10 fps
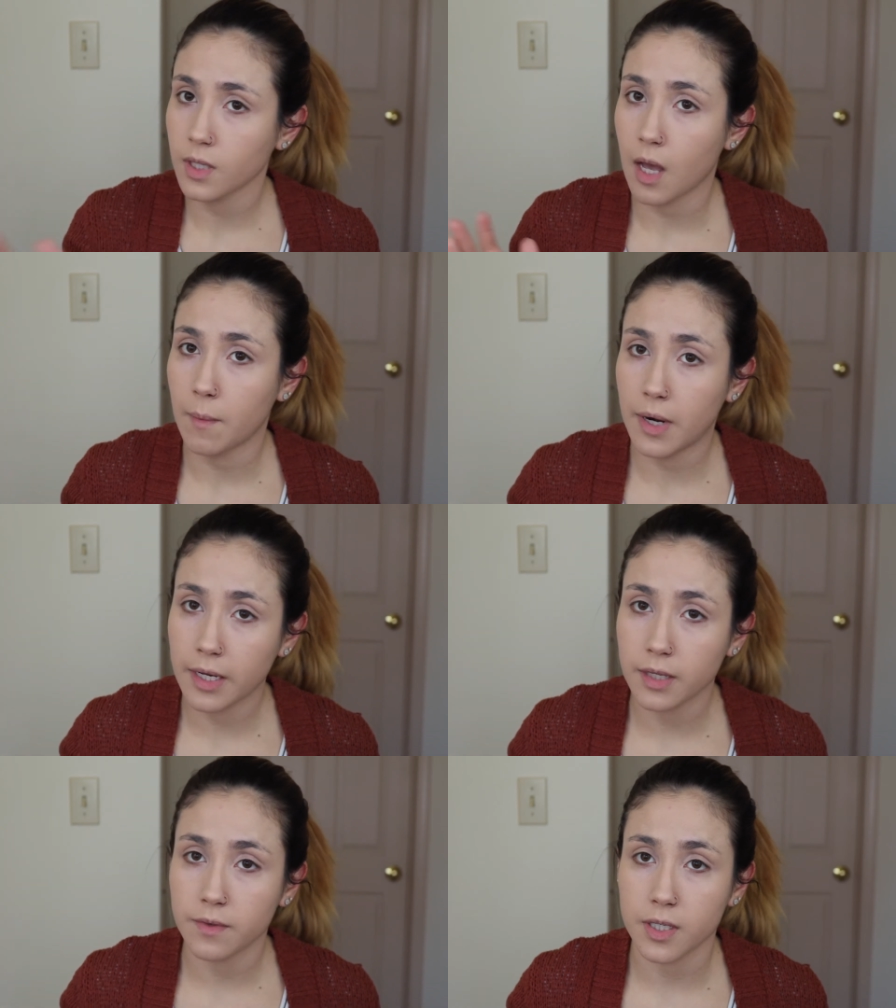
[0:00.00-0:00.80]
I'm gonna
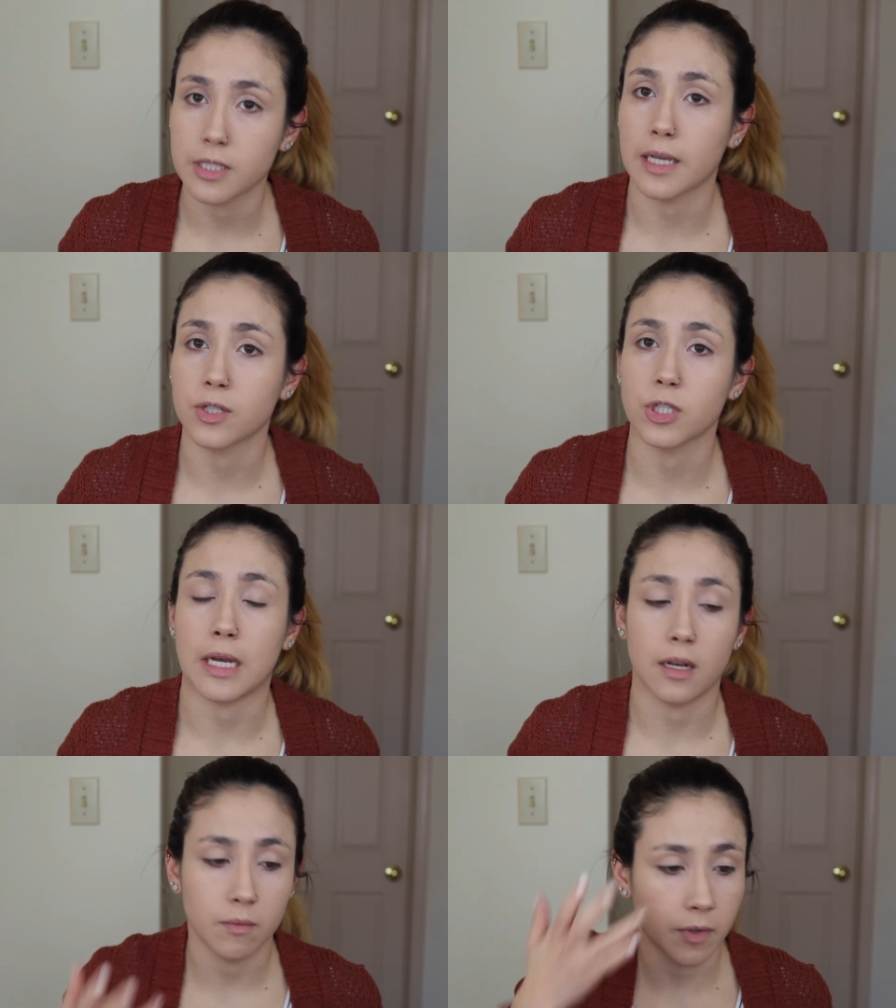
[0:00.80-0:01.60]
give it a second
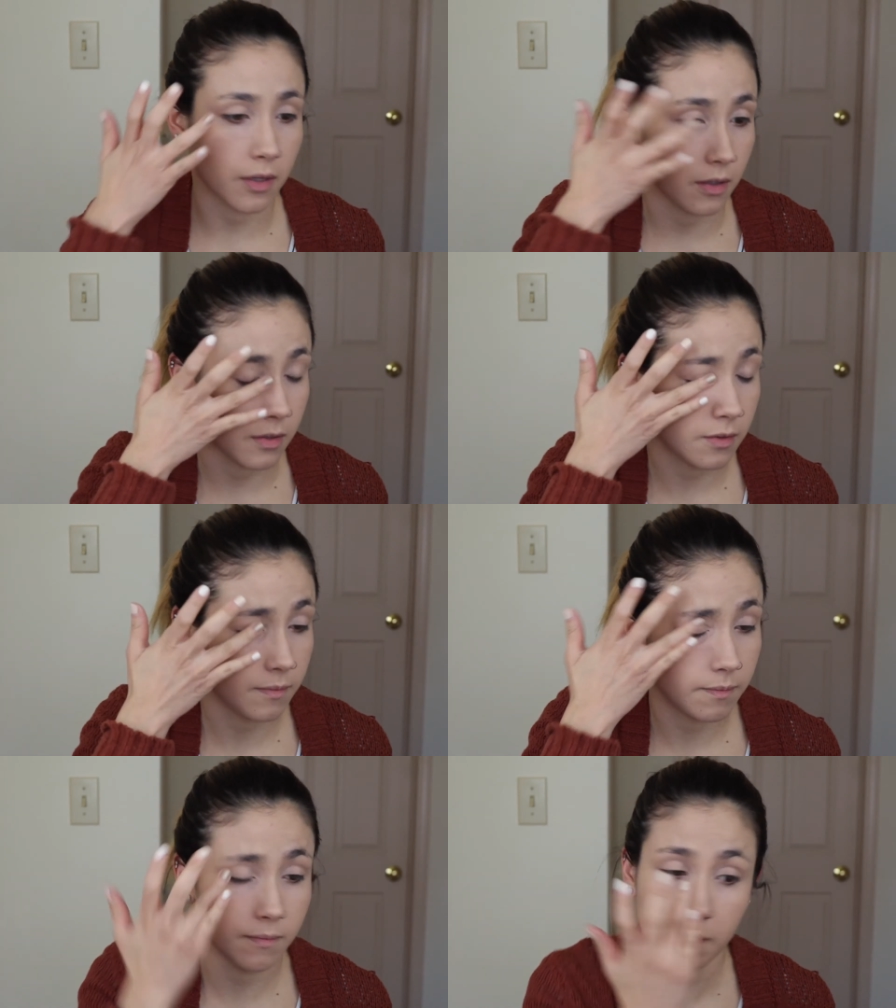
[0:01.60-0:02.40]
shot because
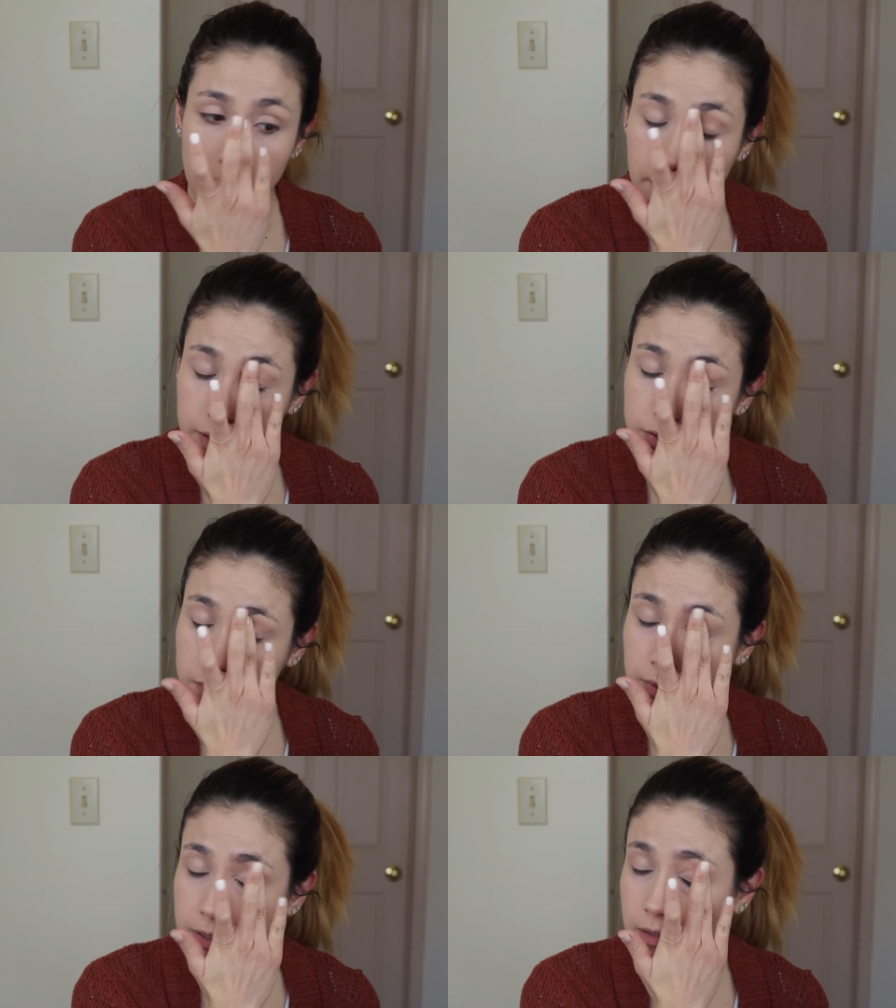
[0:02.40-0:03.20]
maybe it
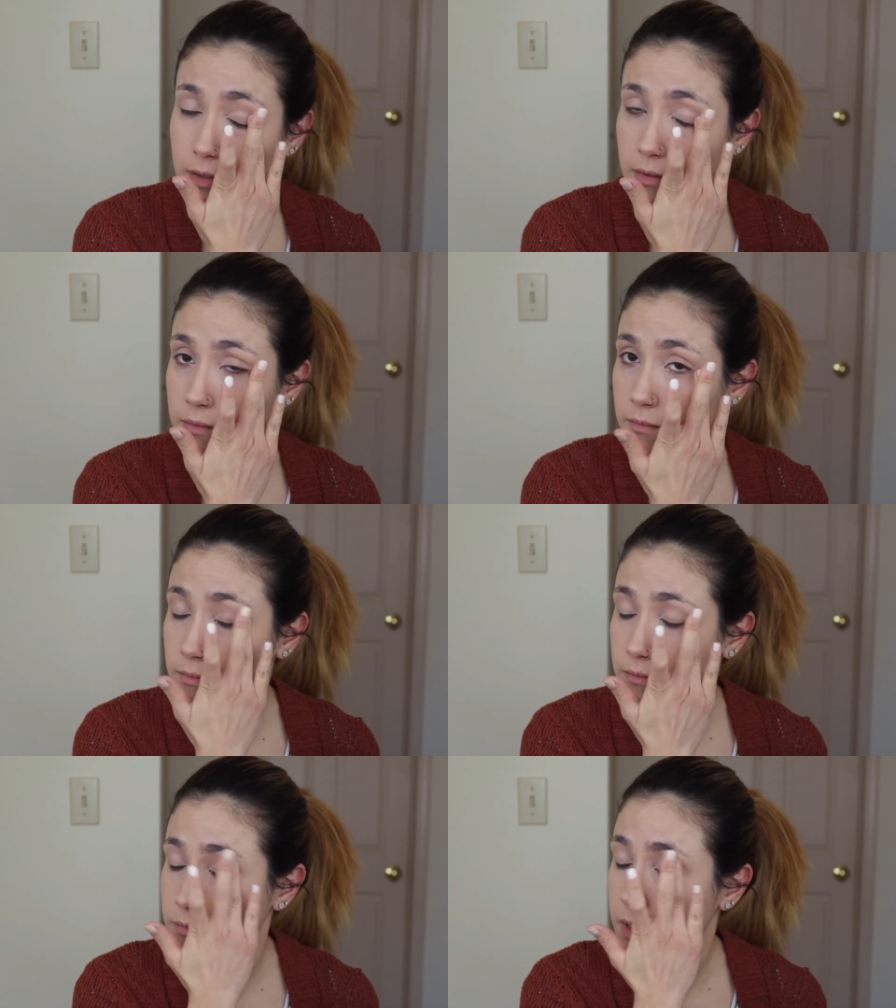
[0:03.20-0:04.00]
just wasn't
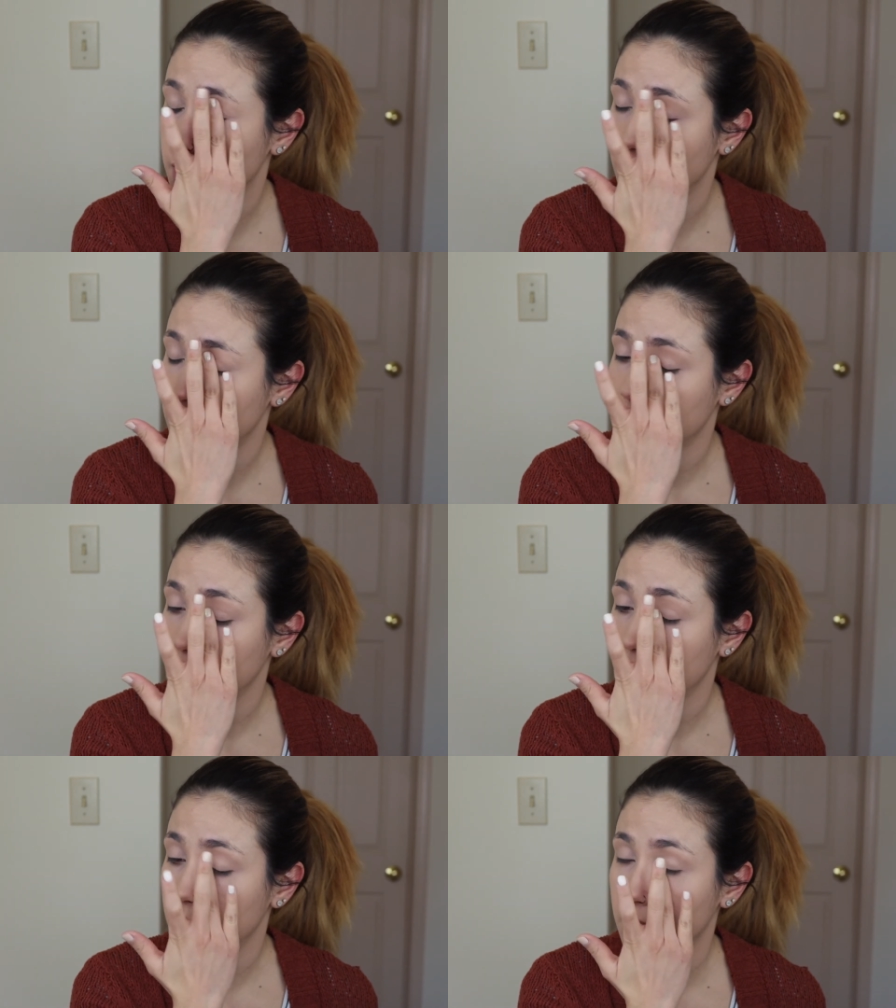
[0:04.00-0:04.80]

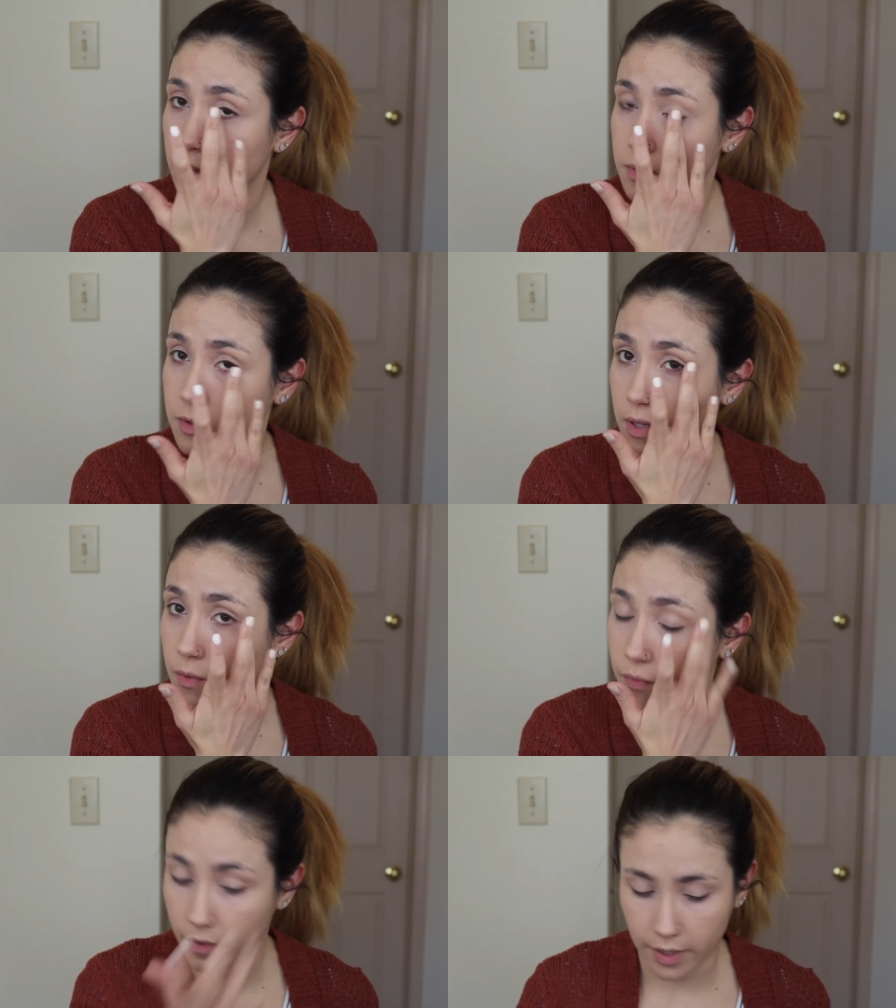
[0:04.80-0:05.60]
what I was
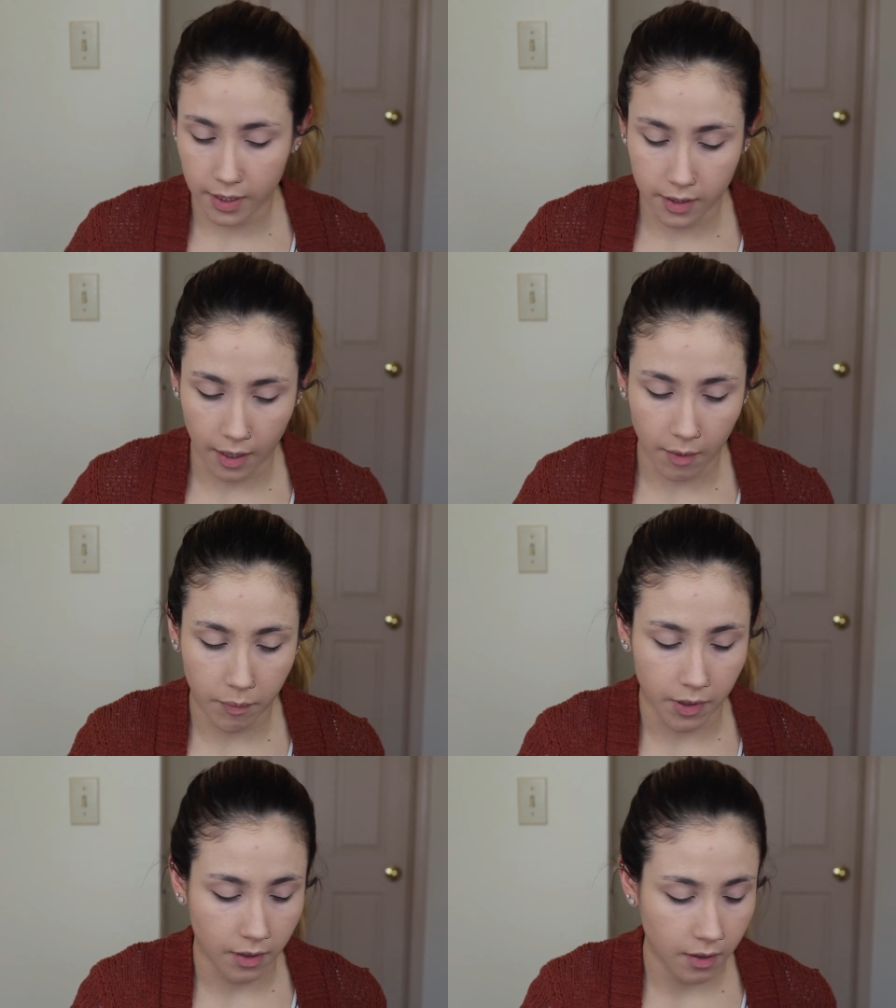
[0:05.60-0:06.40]
looking for that day,
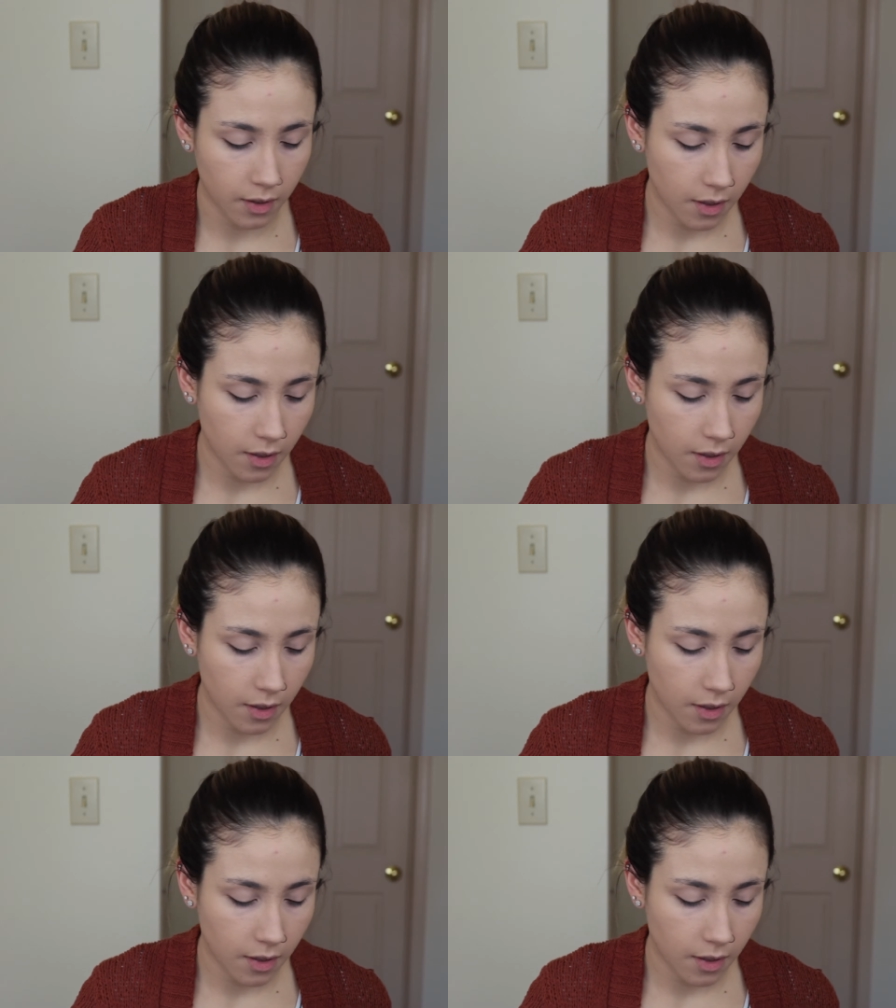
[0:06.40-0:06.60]
but